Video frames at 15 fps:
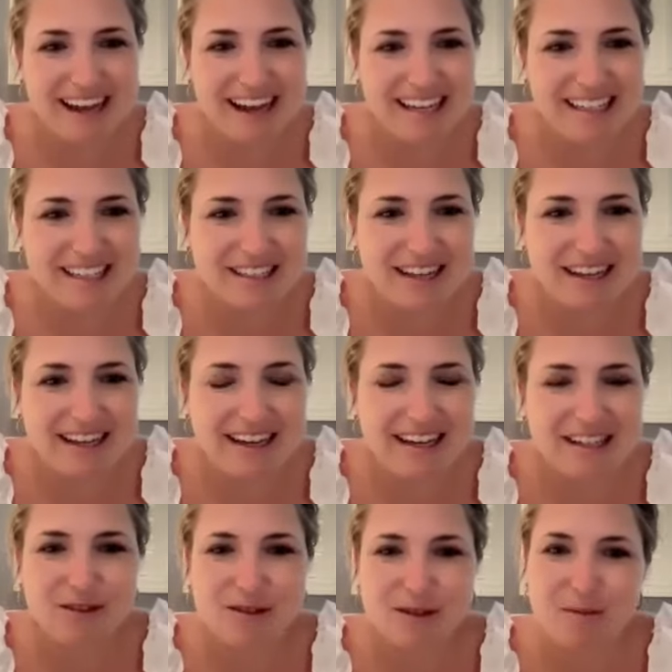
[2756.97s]
And
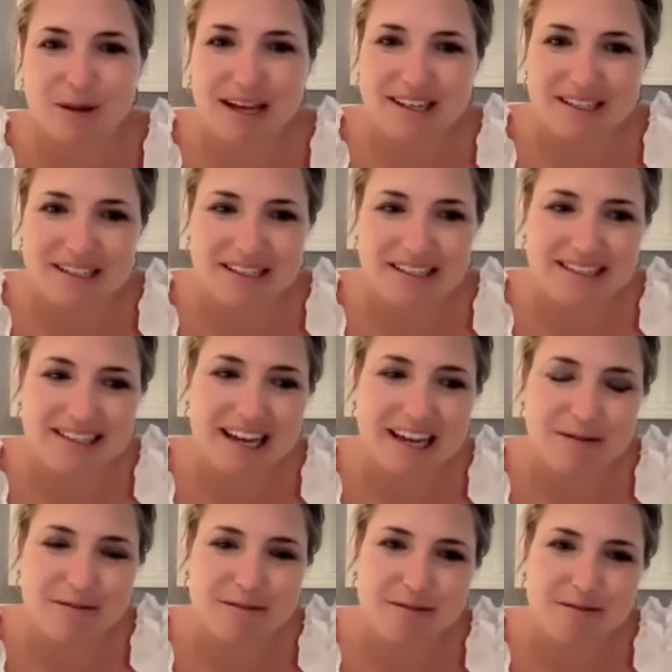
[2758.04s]
Dr. Panter,
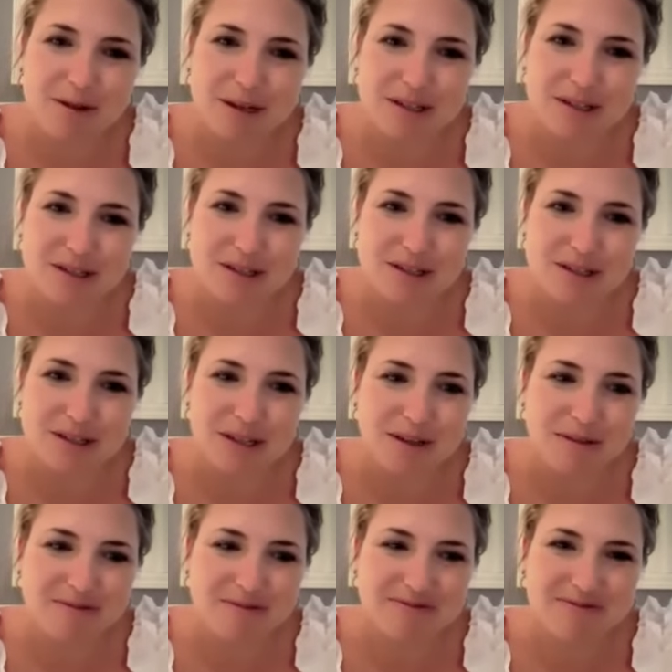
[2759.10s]
same question to
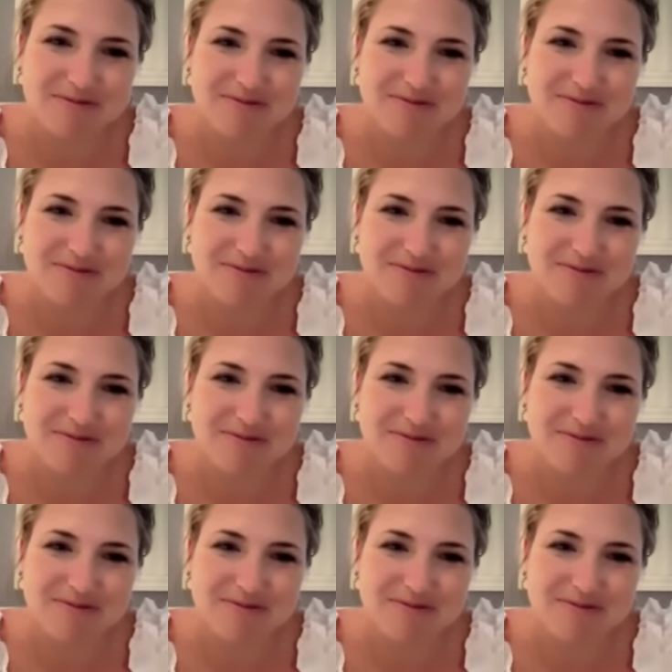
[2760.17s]
you.